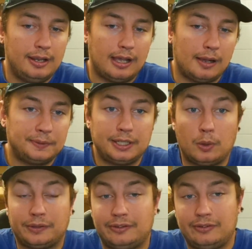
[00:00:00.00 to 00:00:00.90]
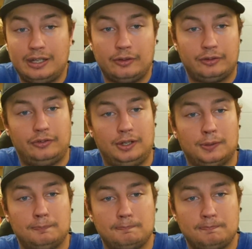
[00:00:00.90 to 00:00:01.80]
I'm going to go with the Steelers here.
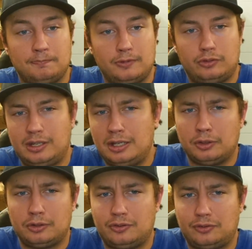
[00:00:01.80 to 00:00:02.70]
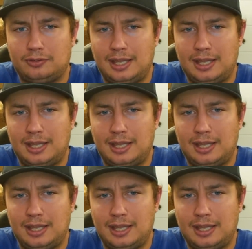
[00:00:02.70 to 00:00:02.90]
Steelers,